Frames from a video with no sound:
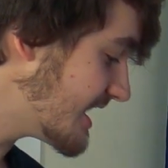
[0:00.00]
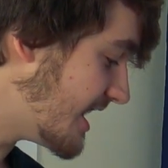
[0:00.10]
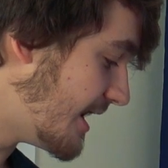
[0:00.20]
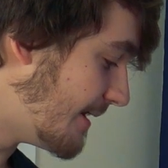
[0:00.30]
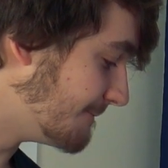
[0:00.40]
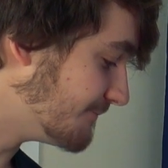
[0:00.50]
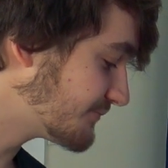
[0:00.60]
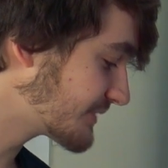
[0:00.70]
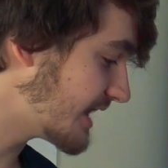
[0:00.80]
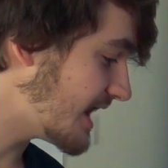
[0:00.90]

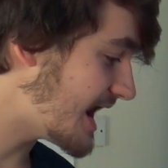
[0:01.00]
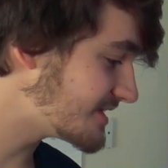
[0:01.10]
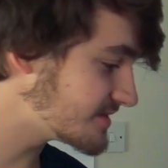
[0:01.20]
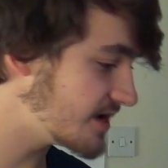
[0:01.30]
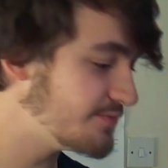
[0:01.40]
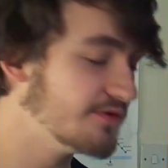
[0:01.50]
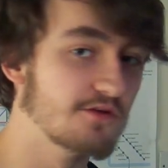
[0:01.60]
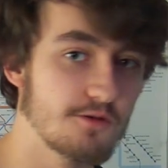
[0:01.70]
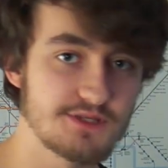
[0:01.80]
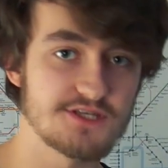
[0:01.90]
as I've
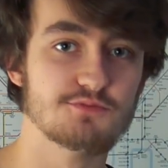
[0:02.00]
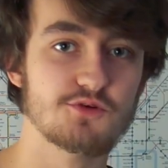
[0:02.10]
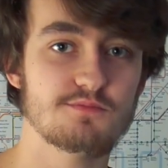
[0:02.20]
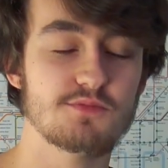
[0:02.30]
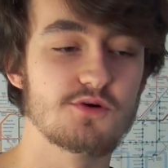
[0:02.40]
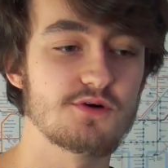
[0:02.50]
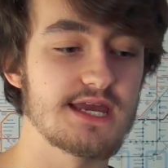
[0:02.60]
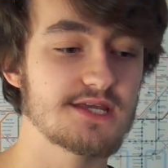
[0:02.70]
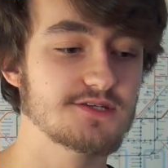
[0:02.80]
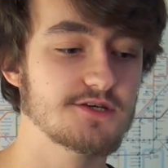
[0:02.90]
performed this more and more,
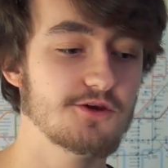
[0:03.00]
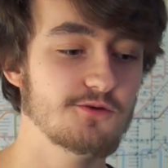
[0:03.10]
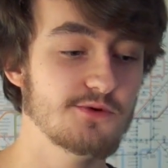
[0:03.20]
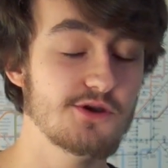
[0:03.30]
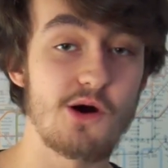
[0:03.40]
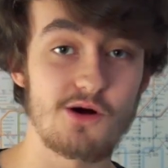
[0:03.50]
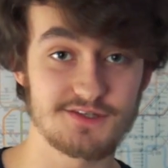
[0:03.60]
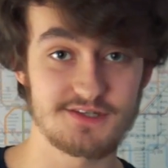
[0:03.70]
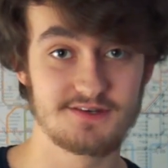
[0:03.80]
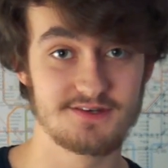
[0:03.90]
is to
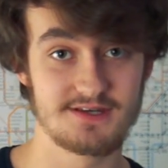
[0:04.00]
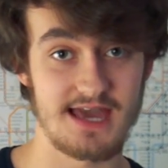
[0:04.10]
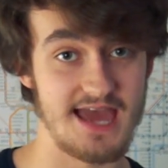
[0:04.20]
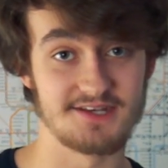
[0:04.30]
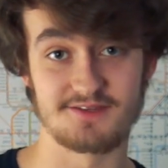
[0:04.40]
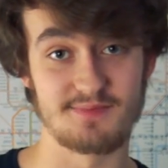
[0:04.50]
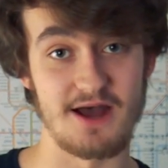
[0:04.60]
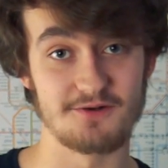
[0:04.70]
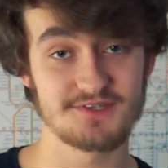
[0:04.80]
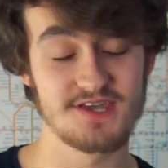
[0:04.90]
not hand them
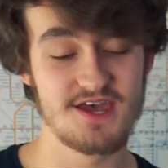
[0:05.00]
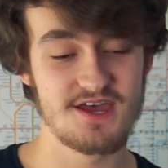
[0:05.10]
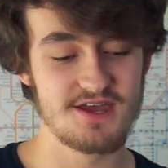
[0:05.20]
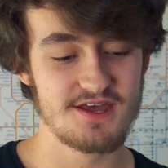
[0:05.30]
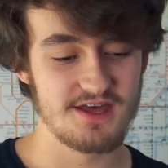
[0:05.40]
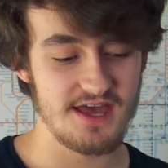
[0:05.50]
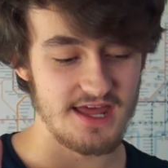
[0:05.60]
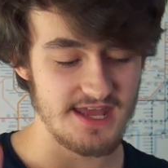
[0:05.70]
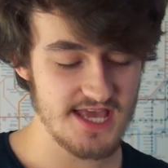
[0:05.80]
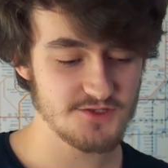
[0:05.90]
out.
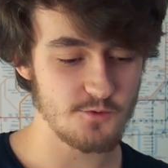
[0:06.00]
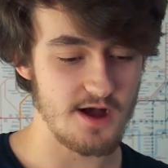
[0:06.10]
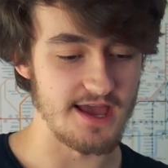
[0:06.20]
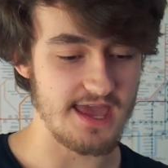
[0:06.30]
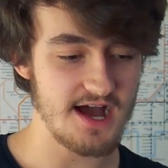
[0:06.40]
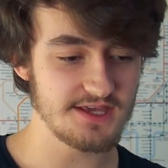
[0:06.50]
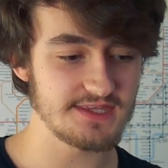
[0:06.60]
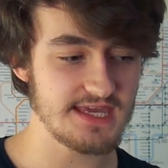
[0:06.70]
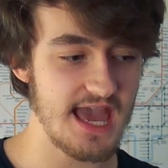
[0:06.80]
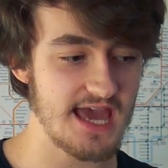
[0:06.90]
And here's why. I
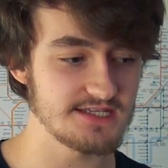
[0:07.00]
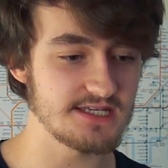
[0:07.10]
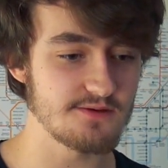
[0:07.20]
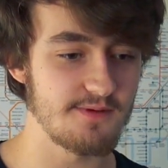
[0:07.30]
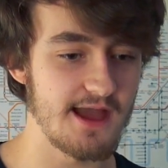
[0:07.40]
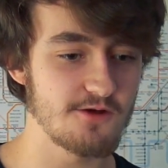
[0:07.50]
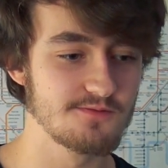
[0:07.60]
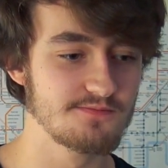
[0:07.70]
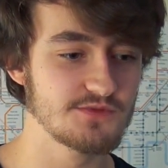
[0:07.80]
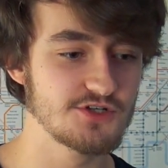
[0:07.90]
think handing them
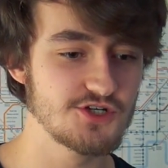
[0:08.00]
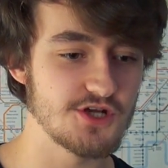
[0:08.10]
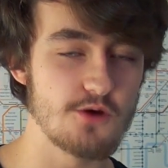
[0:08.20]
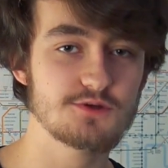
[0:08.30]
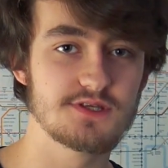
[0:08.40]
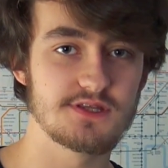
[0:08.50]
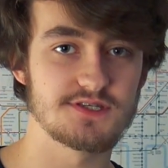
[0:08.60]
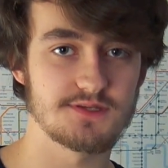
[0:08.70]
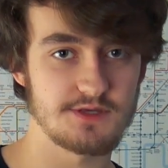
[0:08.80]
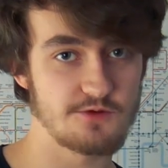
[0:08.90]
out shows that
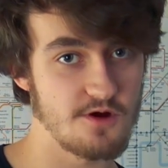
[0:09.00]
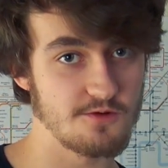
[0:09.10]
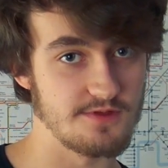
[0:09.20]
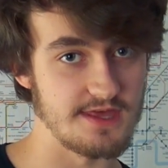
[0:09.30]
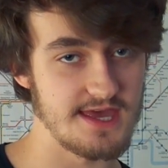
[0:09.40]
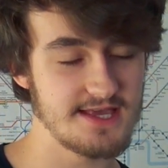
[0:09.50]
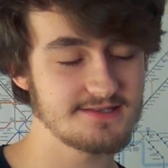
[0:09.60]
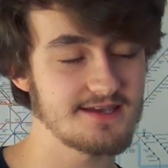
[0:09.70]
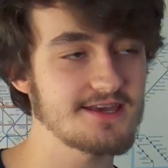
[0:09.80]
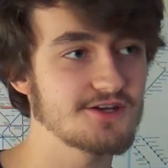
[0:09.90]
there's something wrong with it.
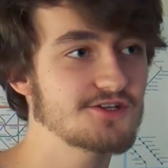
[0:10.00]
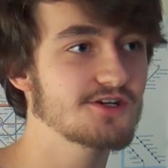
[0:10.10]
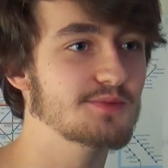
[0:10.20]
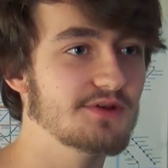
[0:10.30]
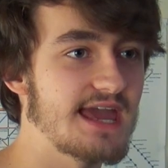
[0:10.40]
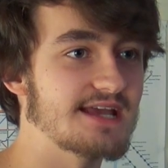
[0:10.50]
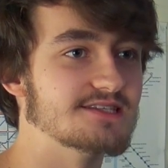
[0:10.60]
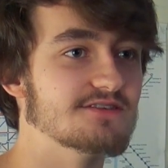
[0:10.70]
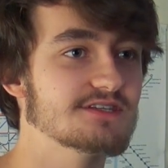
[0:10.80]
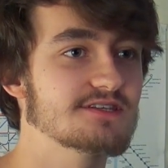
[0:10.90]
It's like a double
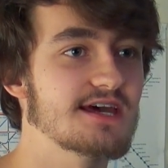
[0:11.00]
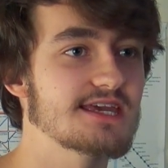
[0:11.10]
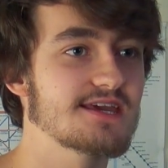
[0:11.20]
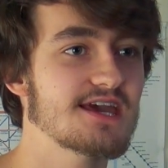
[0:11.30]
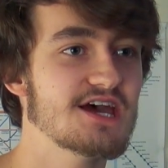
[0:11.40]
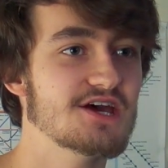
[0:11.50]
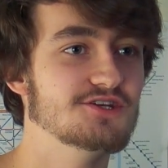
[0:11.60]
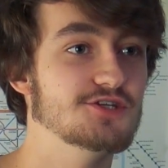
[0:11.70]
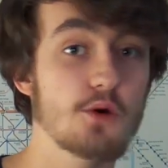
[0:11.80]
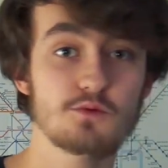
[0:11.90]
negative. It's like,
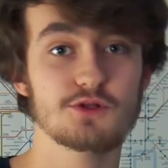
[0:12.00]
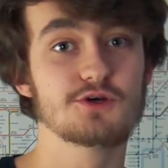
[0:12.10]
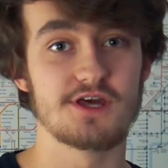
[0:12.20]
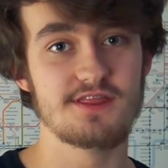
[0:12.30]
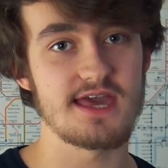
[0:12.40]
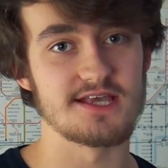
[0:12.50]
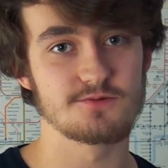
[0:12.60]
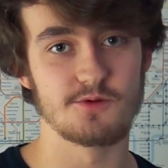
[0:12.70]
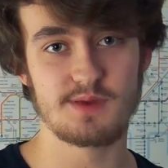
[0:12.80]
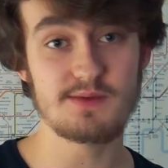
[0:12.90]
don't look at this,
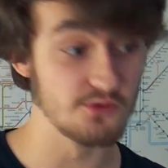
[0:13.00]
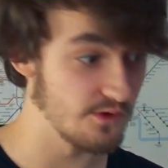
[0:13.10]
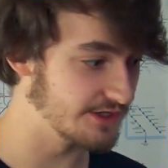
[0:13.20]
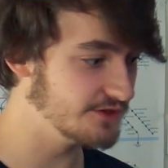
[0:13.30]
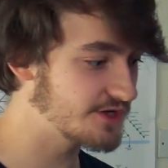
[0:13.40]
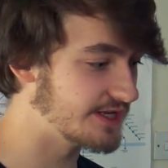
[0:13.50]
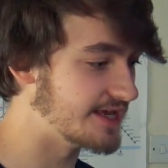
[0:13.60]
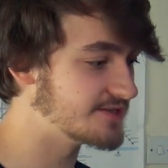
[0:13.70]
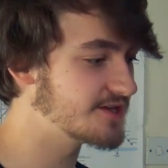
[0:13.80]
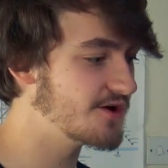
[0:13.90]
well, people want to look at
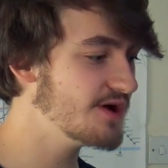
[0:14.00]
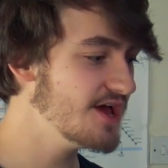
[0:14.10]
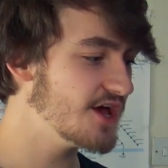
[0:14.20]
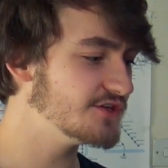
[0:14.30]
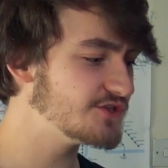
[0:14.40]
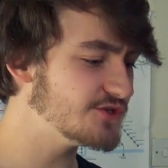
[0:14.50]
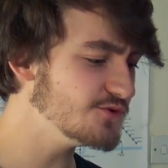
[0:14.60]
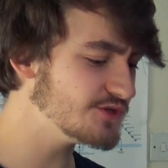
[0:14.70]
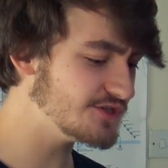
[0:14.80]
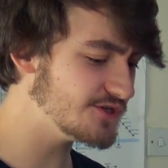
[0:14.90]
it. So as
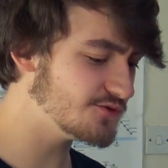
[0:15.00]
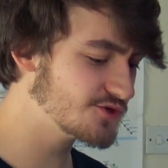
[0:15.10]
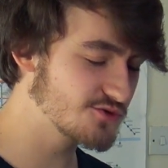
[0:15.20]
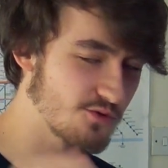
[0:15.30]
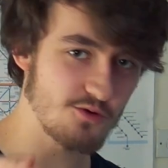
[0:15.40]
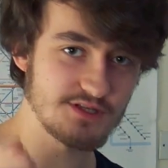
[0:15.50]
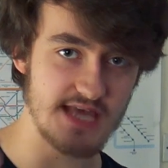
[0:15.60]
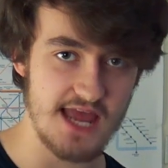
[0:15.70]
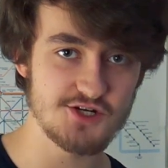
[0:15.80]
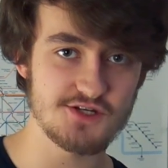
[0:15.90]
soon as you draw
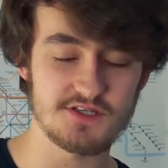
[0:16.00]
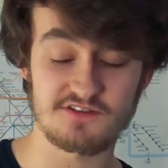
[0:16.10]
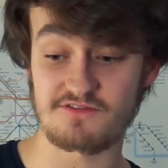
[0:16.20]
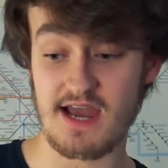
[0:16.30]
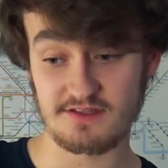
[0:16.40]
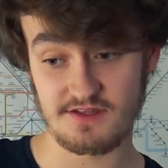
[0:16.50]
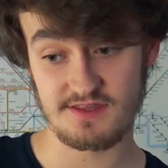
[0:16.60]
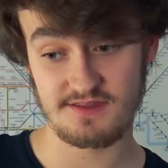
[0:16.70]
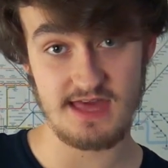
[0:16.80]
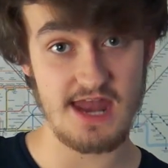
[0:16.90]
attention to the fact
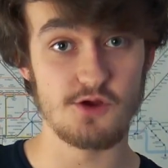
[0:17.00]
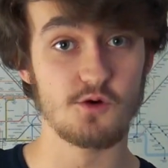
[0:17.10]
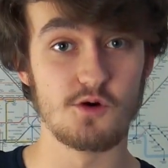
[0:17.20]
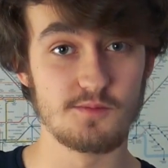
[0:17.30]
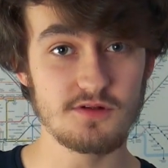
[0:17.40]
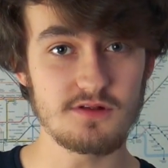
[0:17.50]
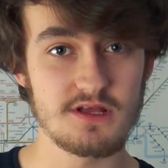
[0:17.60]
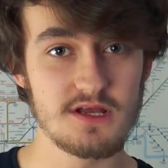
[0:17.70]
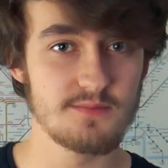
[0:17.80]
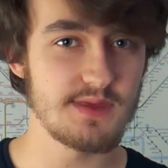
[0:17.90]
that they're normal,
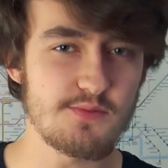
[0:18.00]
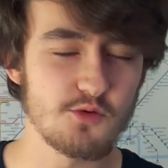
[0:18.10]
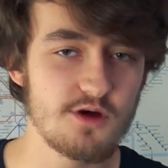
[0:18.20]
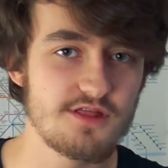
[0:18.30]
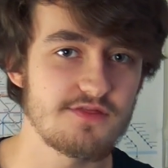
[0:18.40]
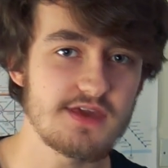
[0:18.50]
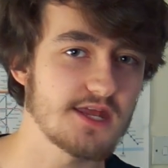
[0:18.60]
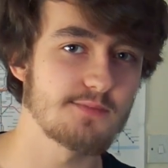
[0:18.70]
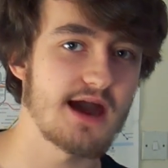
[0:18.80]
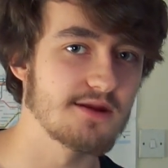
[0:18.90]
people weren't
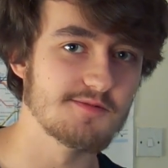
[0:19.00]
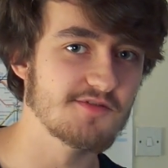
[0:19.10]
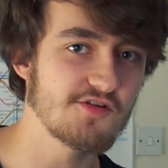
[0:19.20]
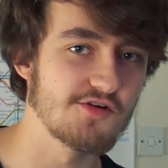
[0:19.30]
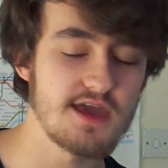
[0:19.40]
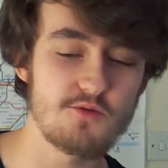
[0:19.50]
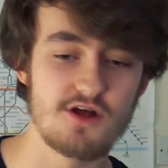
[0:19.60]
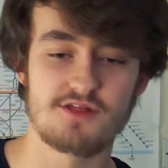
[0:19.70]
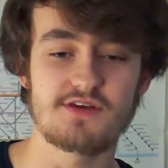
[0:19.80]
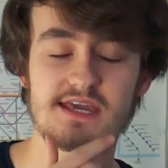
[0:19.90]
thinking about it before. They
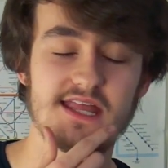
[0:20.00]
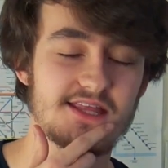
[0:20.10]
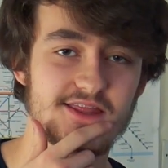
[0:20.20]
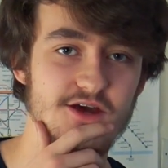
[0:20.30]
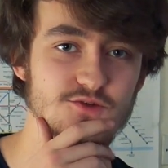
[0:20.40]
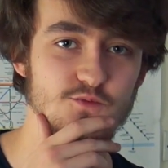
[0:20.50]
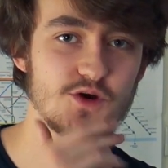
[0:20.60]
weren't thinking that those